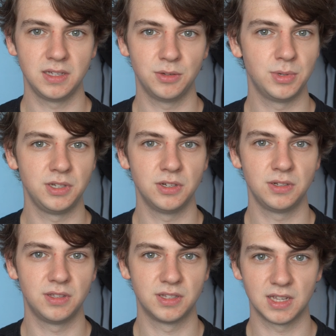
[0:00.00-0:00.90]

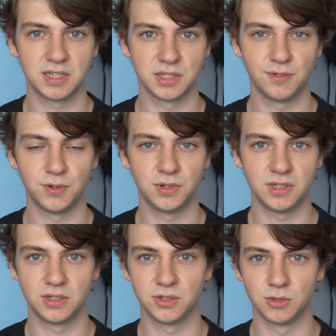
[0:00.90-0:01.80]
opinion, the size of the phone
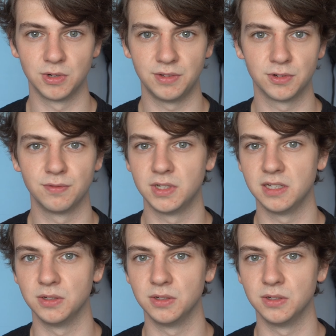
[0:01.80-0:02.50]
is just great for everyday